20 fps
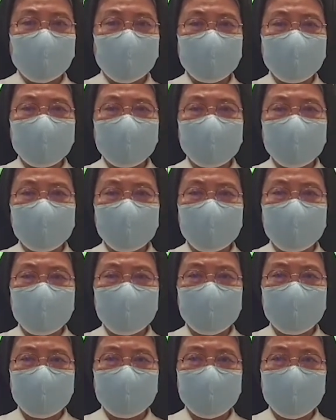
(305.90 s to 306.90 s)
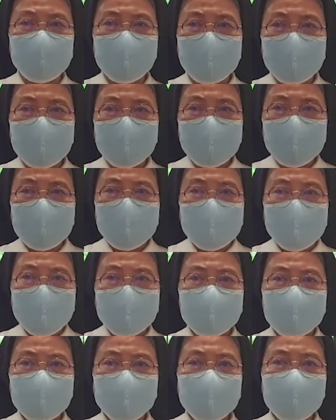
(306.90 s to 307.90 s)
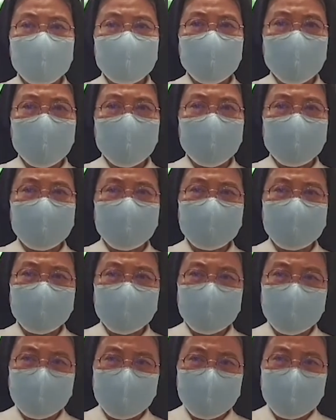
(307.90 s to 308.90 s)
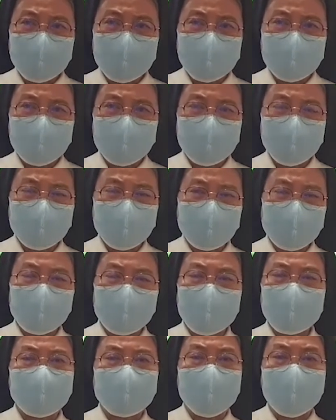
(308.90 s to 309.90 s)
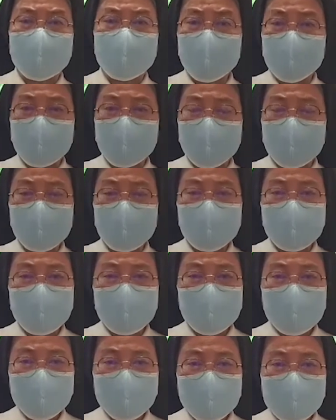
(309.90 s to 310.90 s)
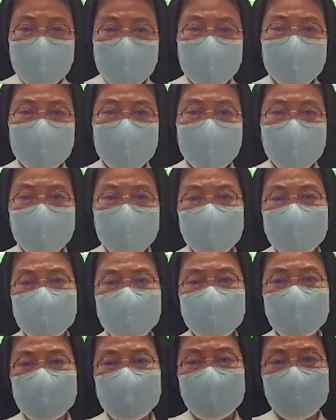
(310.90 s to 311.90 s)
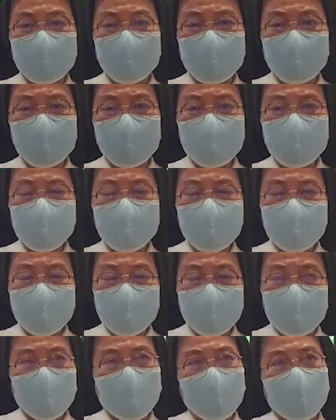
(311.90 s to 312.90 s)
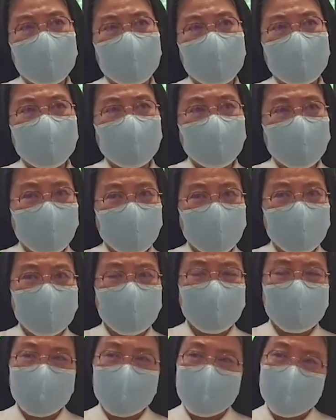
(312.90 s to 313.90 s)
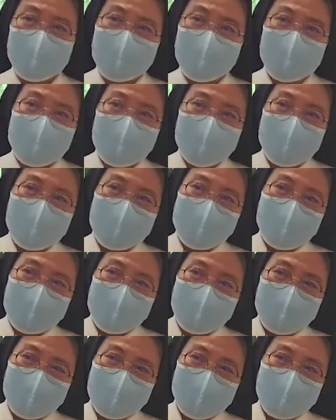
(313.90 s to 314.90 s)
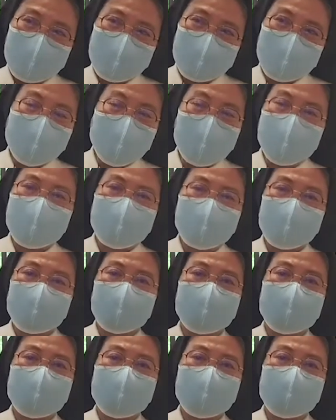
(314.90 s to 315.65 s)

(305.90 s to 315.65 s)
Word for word: Last night, I was talking to a group of a family who have mm, um,